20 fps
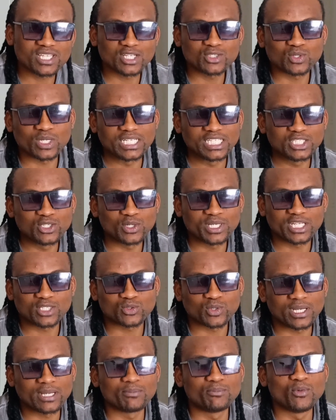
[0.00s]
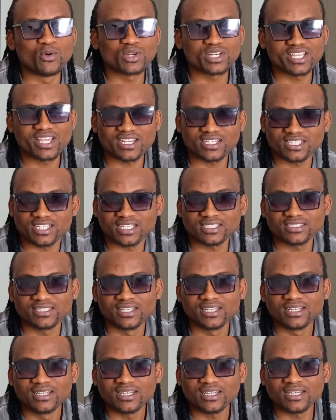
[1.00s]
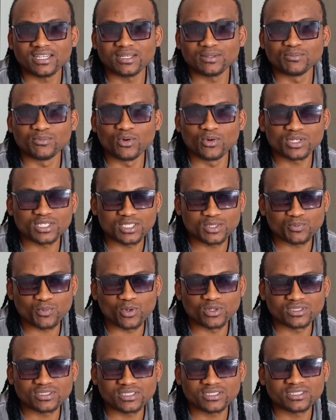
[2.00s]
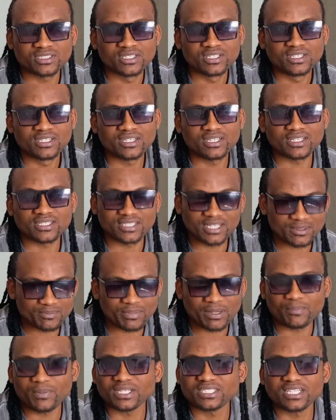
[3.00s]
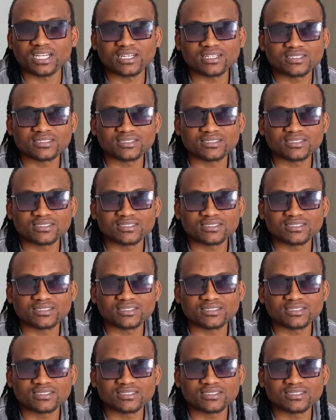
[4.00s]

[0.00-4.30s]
Actually, you want to have more reaction, more response than PHAPHATHANG,